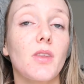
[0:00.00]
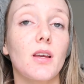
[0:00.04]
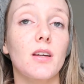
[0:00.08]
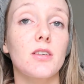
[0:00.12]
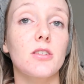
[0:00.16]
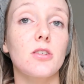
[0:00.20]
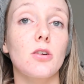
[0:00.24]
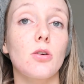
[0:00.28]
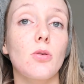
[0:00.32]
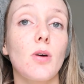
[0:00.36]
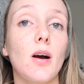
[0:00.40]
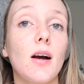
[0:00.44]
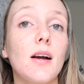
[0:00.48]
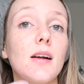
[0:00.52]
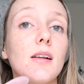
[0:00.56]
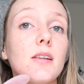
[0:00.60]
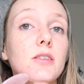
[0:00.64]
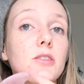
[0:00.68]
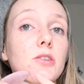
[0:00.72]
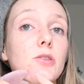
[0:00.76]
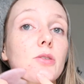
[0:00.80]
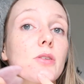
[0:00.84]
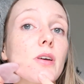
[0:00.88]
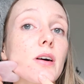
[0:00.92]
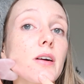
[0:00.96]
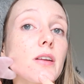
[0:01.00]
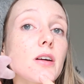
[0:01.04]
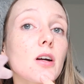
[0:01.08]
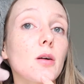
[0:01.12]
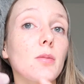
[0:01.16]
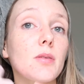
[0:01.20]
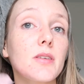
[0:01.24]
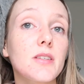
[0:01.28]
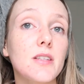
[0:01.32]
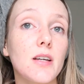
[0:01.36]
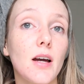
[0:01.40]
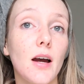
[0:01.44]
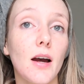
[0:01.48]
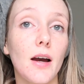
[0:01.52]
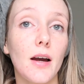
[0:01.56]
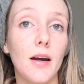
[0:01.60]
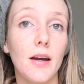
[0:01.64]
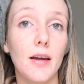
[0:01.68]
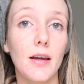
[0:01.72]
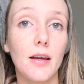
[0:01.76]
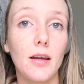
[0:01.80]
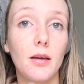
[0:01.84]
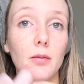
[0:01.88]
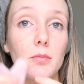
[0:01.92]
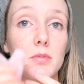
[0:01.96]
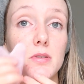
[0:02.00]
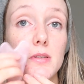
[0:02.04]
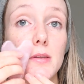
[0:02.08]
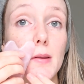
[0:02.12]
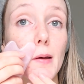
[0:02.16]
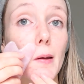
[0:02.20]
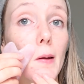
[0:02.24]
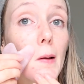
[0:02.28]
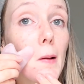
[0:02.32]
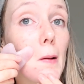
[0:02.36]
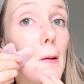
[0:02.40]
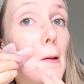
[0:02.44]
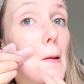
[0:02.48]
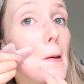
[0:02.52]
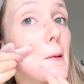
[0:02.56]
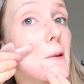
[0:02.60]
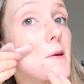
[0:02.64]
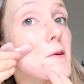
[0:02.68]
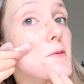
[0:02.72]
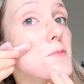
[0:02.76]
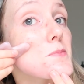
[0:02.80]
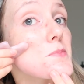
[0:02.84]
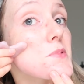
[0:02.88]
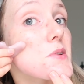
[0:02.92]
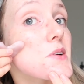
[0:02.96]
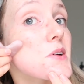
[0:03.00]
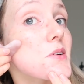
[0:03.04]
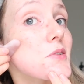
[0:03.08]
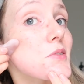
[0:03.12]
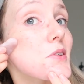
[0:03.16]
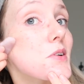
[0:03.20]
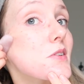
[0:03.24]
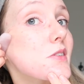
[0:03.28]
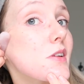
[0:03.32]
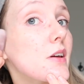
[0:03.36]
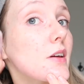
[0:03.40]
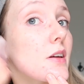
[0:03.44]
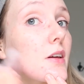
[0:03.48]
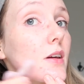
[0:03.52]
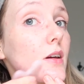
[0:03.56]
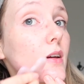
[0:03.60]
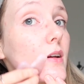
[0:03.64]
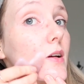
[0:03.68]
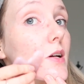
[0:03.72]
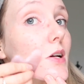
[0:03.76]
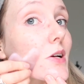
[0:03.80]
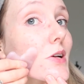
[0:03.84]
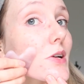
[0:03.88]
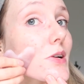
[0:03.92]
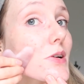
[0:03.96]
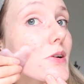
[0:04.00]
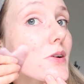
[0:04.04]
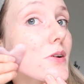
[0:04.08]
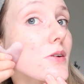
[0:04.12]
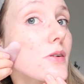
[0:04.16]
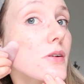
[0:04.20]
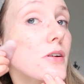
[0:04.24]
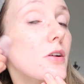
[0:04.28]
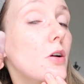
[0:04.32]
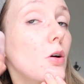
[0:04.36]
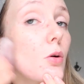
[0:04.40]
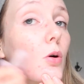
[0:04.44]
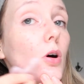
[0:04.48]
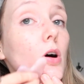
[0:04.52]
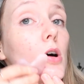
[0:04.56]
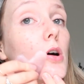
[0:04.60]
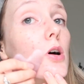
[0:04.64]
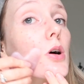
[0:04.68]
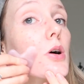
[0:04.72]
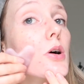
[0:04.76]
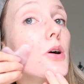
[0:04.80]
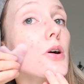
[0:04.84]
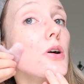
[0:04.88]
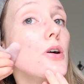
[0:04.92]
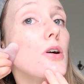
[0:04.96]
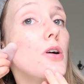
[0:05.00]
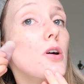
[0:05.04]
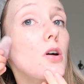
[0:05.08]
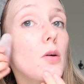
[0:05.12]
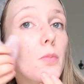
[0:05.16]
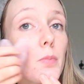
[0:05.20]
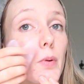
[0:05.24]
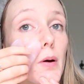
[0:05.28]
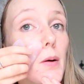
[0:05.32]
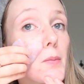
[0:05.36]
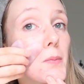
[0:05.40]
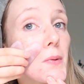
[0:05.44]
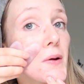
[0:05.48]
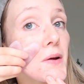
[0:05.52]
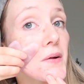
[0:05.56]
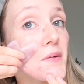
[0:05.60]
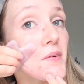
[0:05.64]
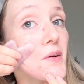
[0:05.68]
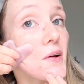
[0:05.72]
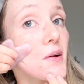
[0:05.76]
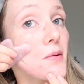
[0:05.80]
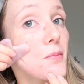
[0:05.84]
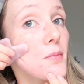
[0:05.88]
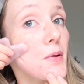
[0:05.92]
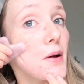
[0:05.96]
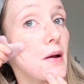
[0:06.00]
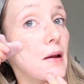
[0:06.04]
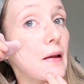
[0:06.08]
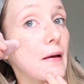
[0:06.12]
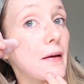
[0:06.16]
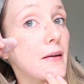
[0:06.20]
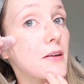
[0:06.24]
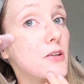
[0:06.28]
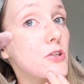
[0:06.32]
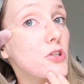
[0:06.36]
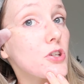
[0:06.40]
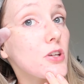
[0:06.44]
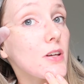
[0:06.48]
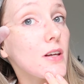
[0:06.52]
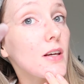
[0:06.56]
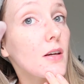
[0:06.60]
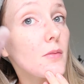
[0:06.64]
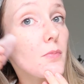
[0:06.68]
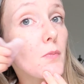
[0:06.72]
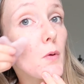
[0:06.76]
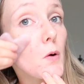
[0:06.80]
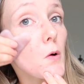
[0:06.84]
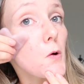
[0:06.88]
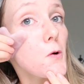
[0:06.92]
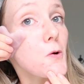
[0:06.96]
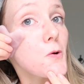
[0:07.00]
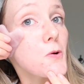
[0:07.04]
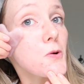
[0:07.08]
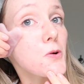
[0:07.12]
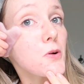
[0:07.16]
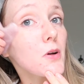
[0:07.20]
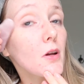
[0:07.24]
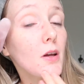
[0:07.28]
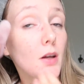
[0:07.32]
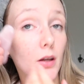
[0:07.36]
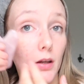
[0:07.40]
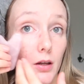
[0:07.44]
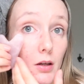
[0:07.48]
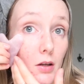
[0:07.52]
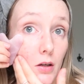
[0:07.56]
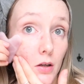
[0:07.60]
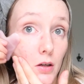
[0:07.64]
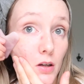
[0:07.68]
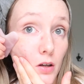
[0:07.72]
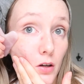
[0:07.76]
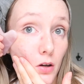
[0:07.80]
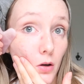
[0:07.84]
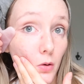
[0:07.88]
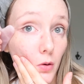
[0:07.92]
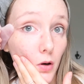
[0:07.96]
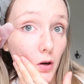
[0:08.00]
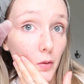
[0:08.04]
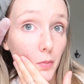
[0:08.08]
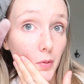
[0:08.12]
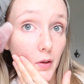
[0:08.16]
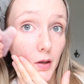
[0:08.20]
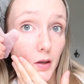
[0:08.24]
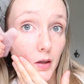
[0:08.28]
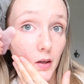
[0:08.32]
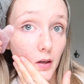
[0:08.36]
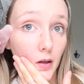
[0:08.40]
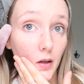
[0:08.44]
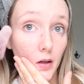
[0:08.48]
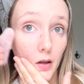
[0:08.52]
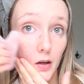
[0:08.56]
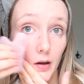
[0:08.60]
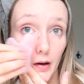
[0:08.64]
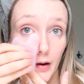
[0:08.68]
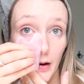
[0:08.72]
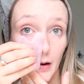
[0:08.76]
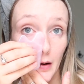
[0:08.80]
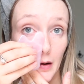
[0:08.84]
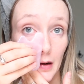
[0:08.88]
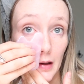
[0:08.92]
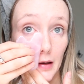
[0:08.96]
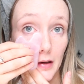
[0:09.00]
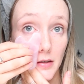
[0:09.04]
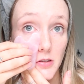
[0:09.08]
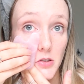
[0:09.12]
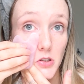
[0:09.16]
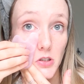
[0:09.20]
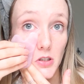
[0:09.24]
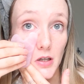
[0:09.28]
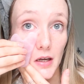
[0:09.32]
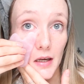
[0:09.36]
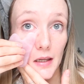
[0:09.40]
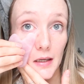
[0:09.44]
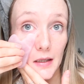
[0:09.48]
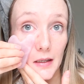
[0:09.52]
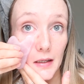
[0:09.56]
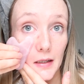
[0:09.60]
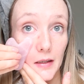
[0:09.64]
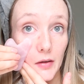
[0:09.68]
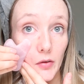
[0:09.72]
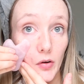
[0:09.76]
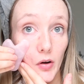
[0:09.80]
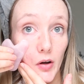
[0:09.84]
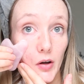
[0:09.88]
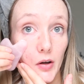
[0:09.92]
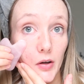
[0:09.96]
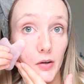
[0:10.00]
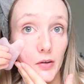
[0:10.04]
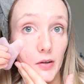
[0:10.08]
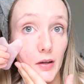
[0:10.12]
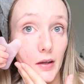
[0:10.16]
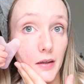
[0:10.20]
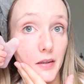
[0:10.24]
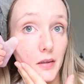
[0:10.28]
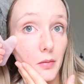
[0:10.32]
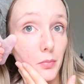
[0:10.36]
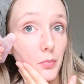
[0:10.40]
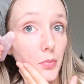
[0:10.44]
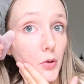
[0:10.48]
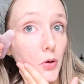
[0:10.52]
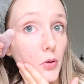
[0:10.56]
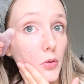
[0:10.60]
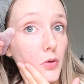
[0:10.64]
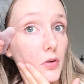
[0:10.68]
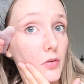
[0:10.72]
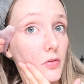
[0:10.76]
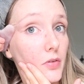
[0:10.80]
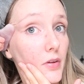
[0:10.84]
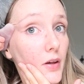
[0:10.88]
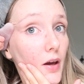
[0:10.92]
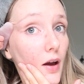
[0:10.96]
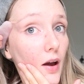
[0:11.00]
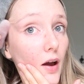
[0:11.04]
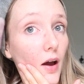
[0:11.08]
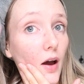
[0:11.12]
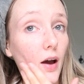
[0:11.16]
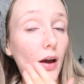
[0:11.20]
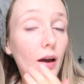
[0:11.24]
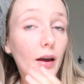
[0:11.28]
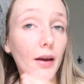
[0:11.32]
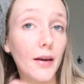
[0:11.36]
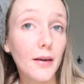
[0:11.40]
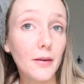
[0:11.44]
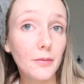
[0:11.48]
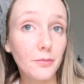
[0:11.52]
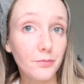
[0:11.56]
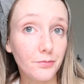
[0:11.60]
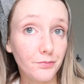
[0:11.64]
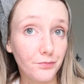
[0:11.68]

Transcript: So I'll do that a couple of times, then I'll like bring it around here, go up, bring it around my like cheekbone, go up here, like gently around like the bone of the eye.